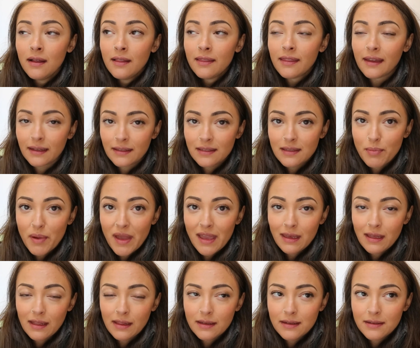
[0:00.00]
Thanks to
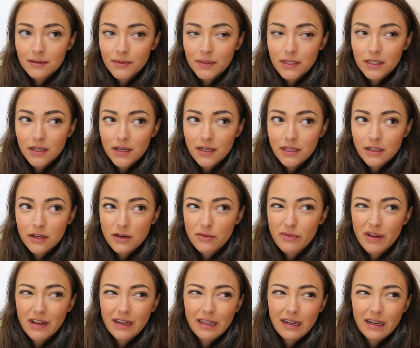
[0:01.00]
painkillers, which I don't
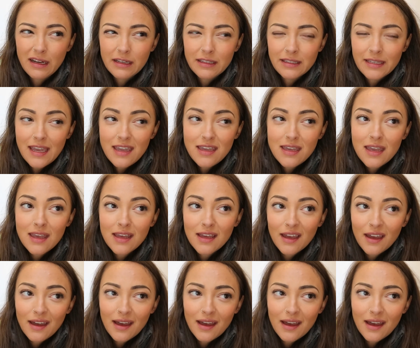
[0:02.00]
really like taking,